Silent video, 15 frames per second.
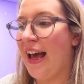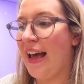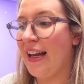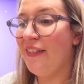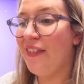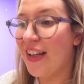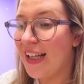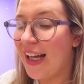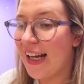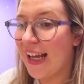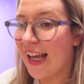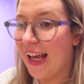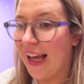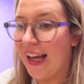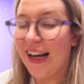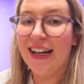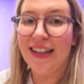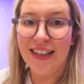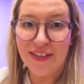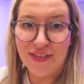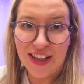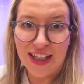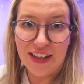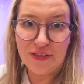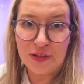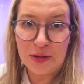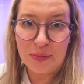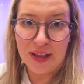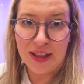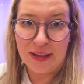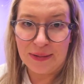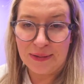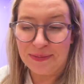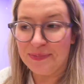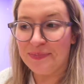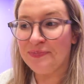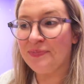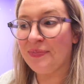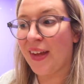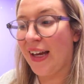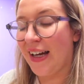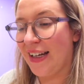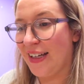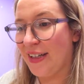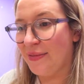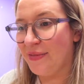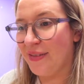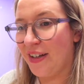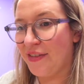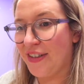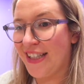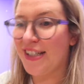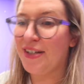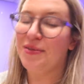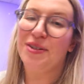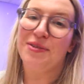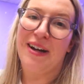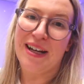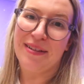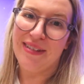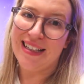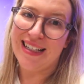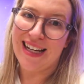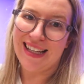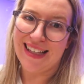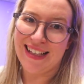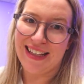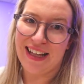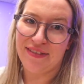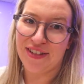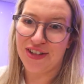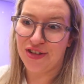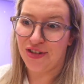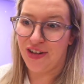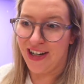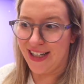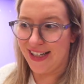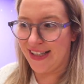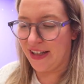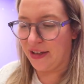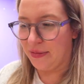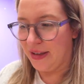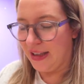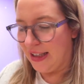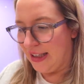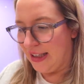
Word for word: And if I like it, I'll leave a link for it below. Um, obviously don't wanna recommend anything that I've not tried, so